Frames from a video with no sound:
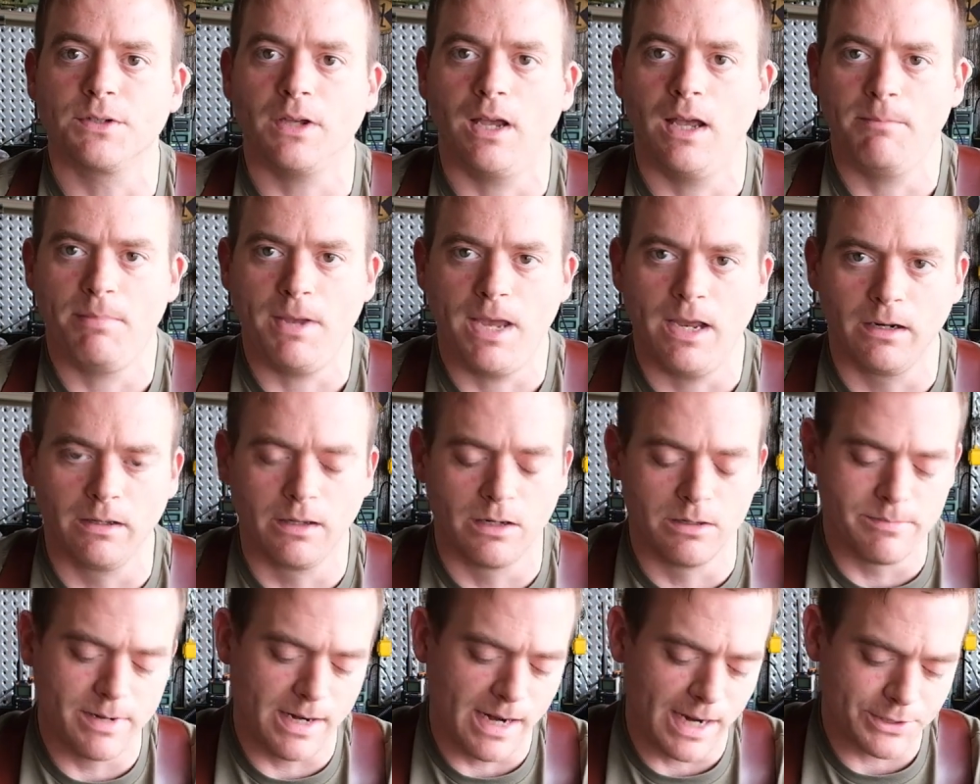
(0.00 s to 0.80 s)
I paid a
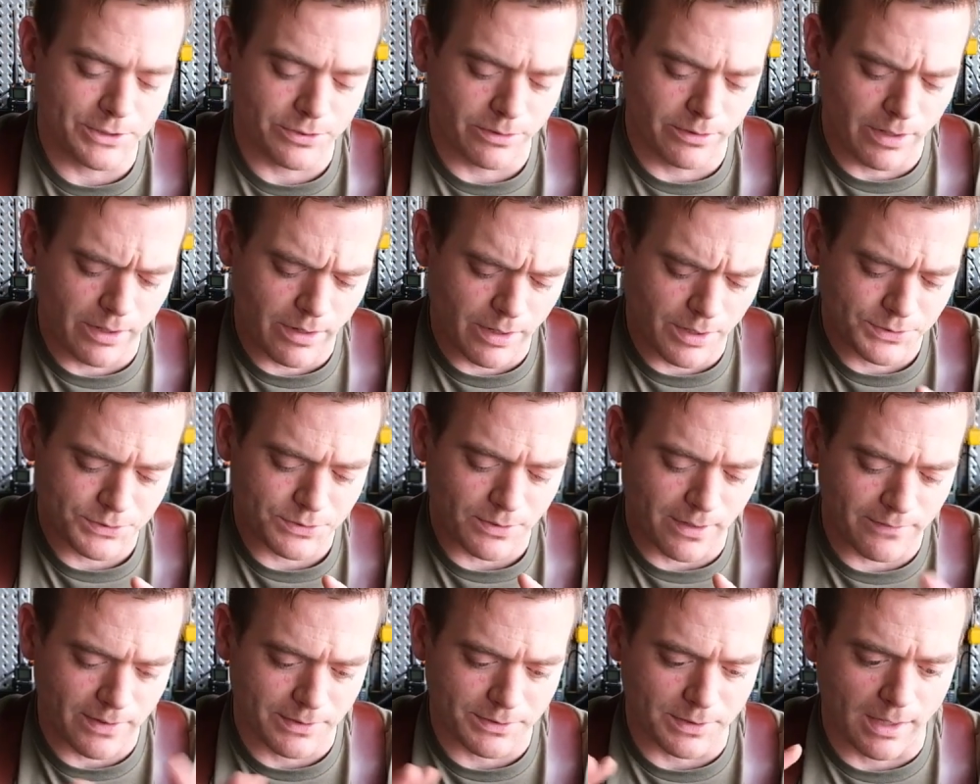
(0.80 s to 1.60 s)
little bit extra for those, so
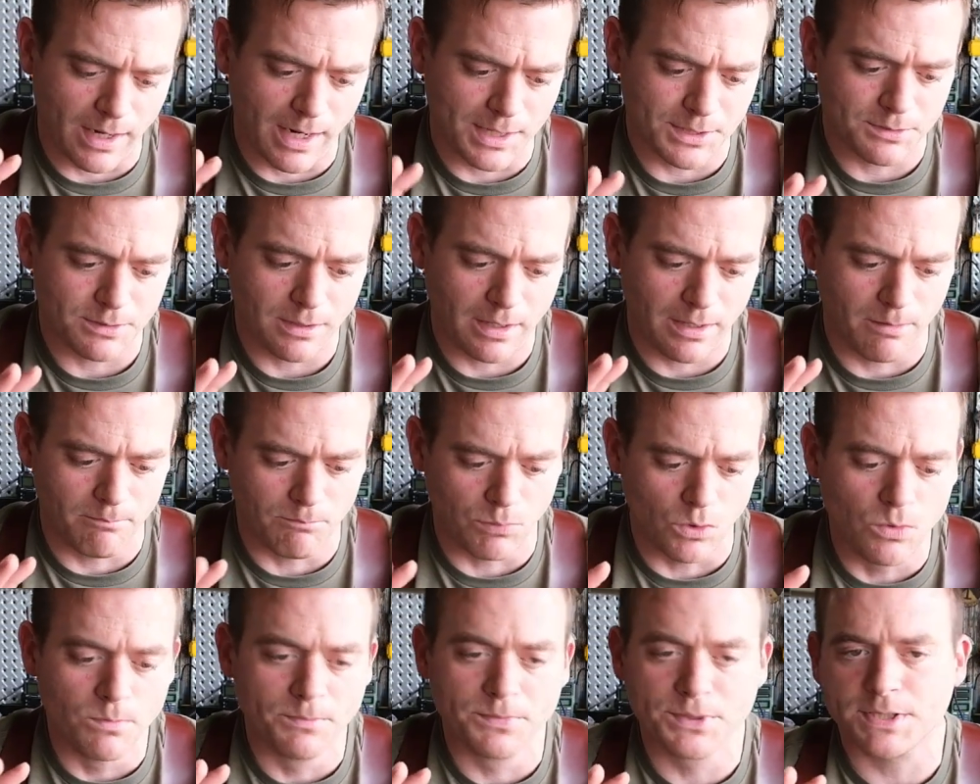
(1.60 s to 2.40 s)
I've got the nice
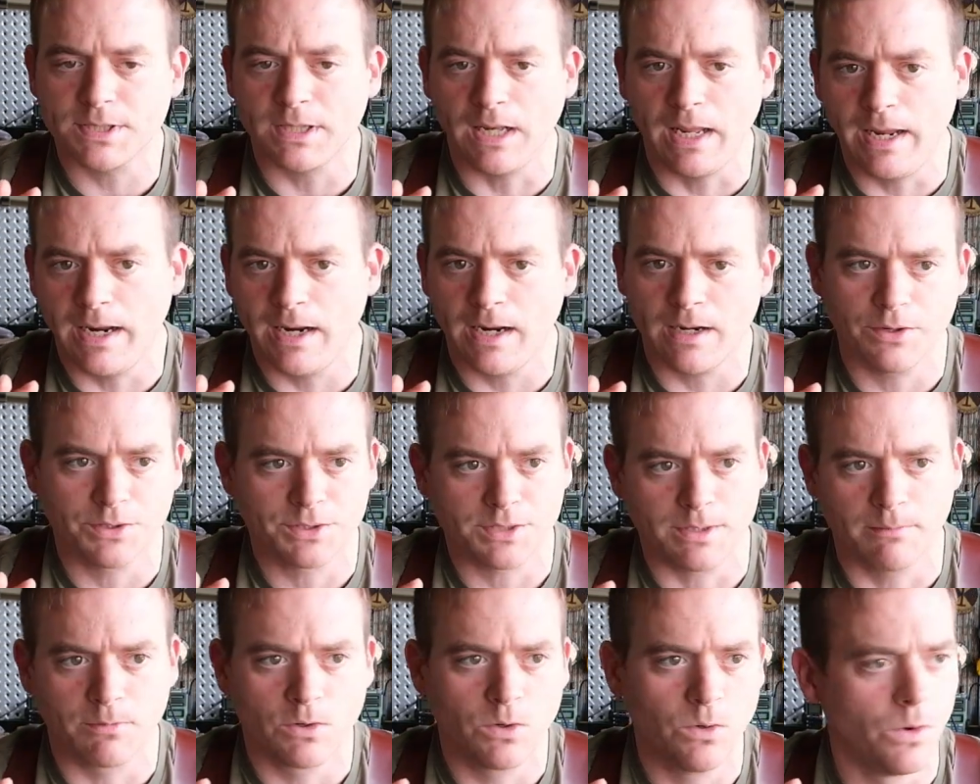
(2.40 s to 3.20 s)
Boomslang or
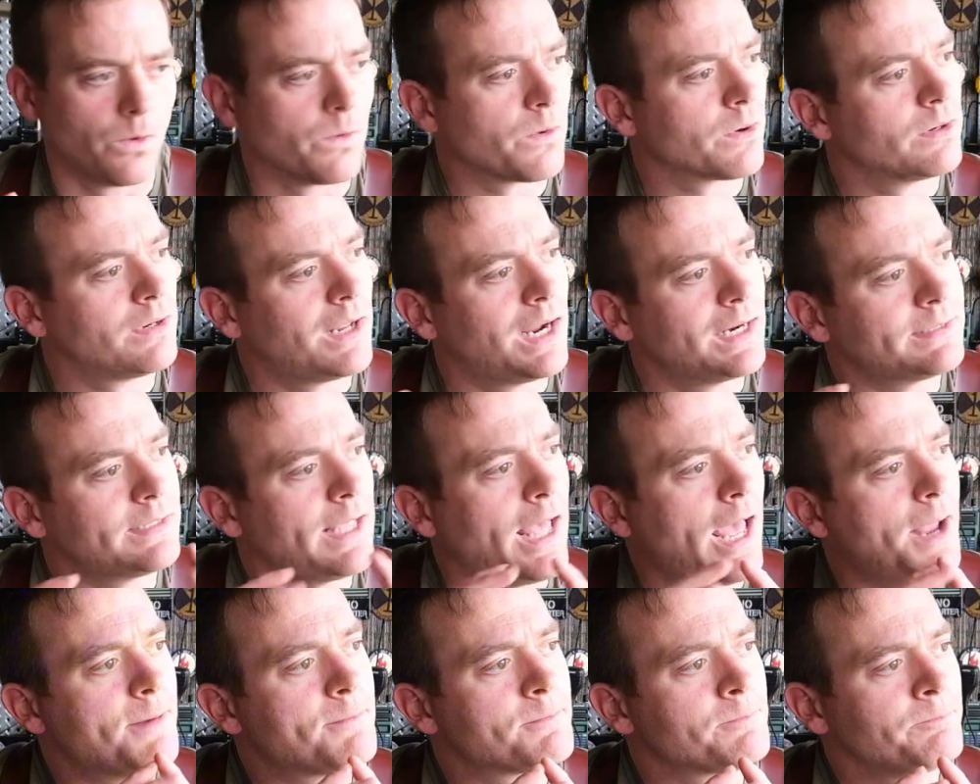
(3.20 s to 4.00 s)
some cool word like
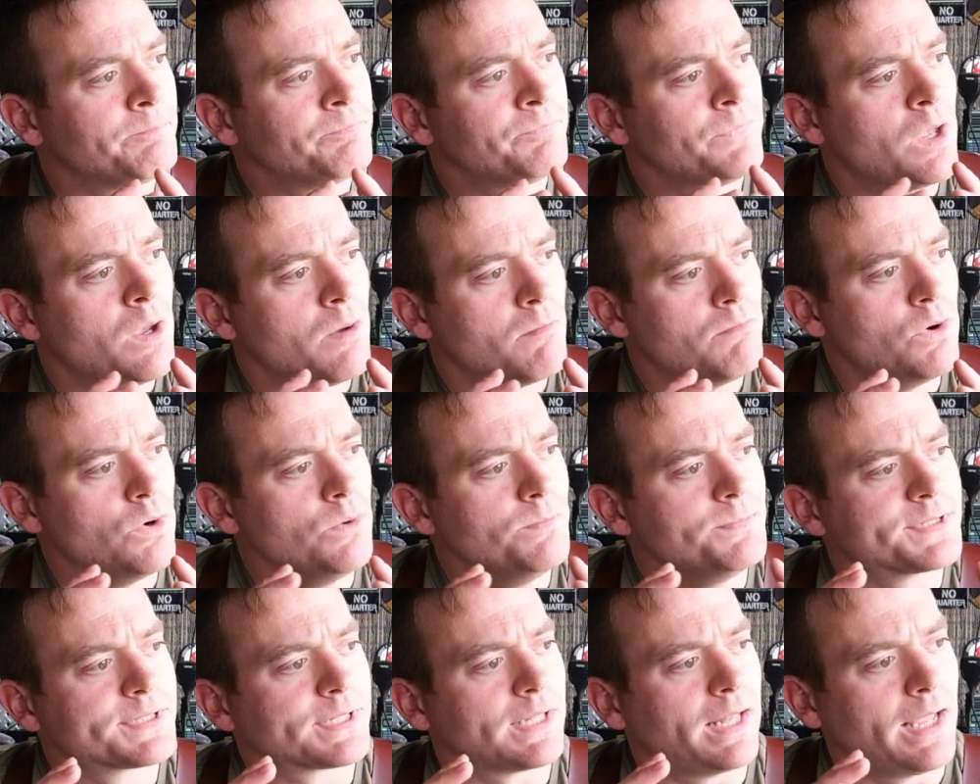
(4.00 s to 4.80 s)
that,
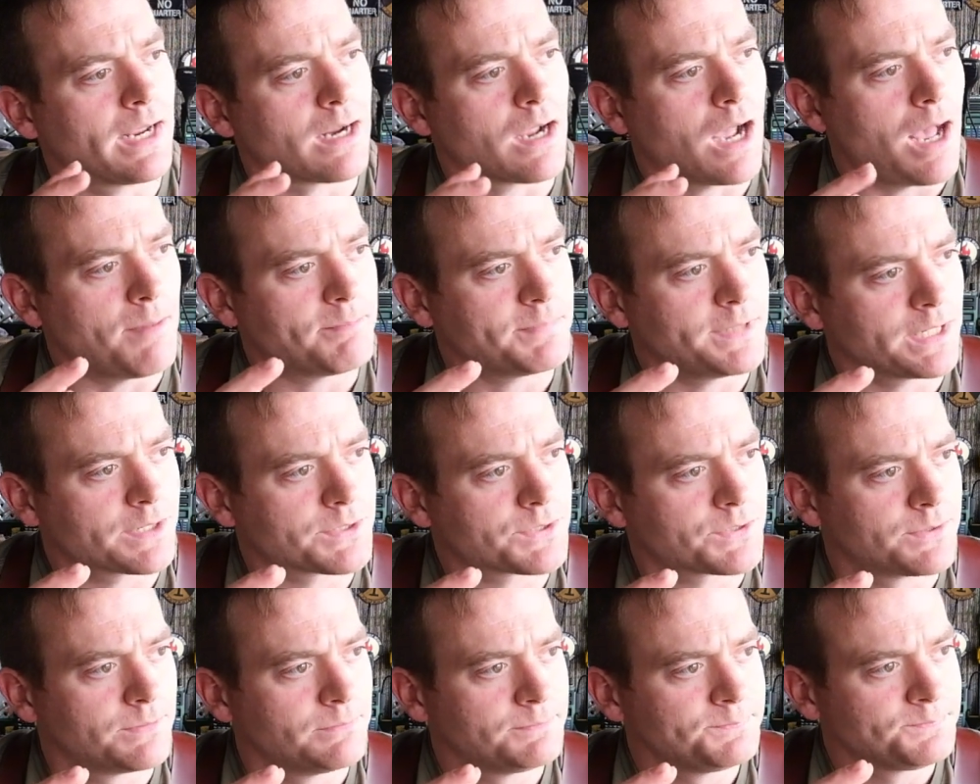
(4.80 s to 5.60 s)
Boomslang
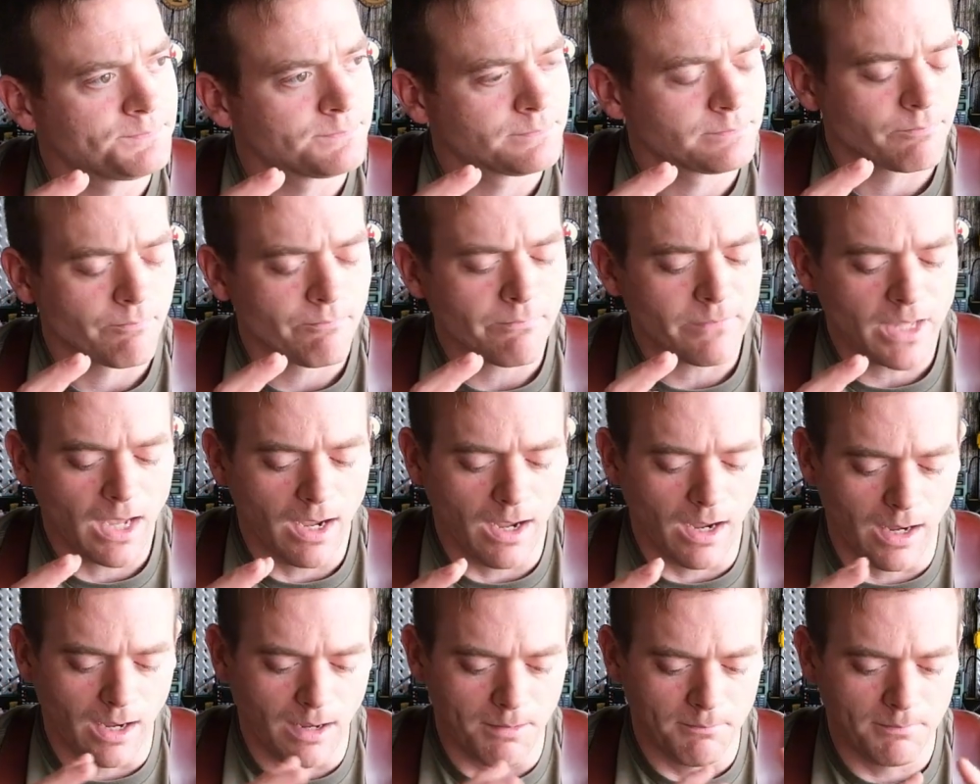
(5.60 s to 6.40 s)
optics.
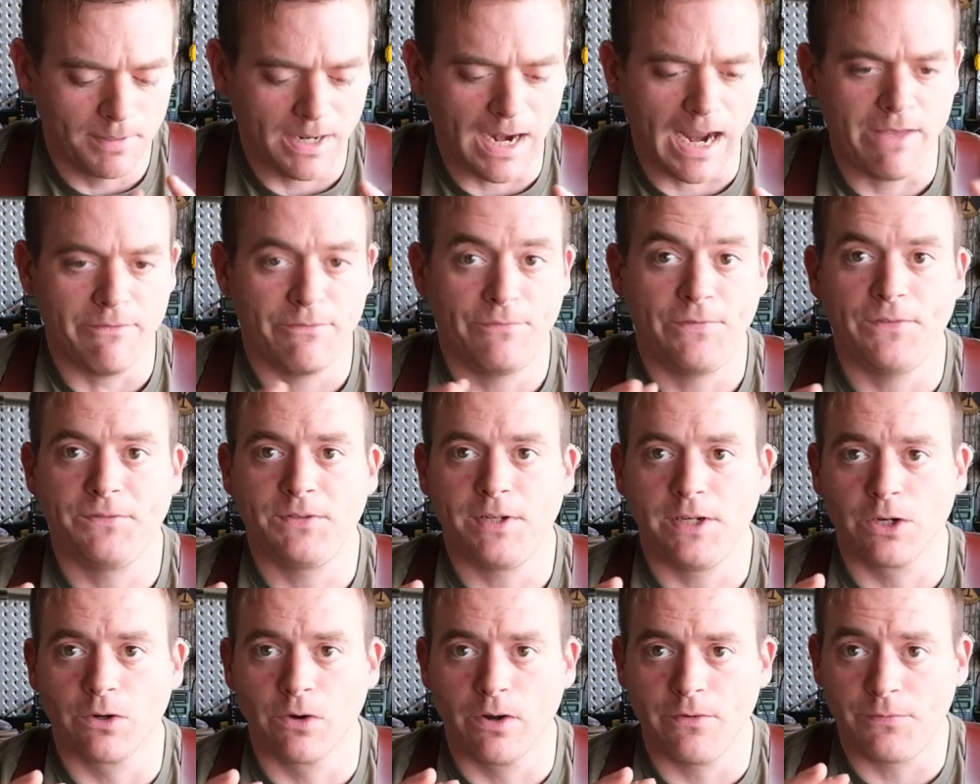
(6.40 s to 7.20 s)
But I have
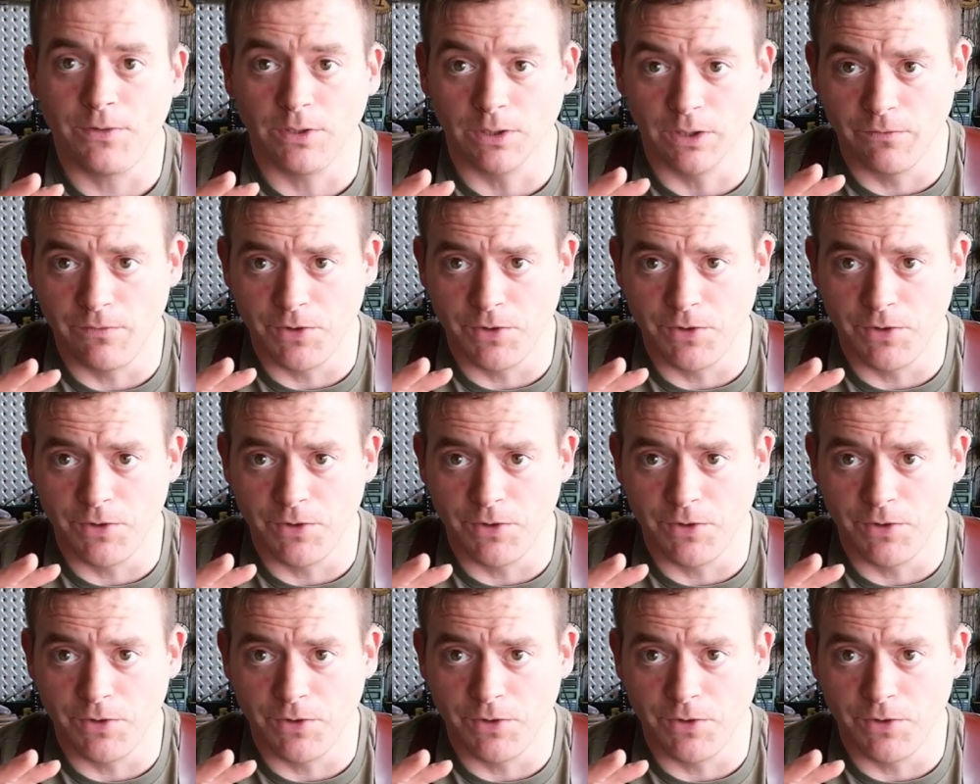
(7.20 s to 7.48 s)
50-degree field of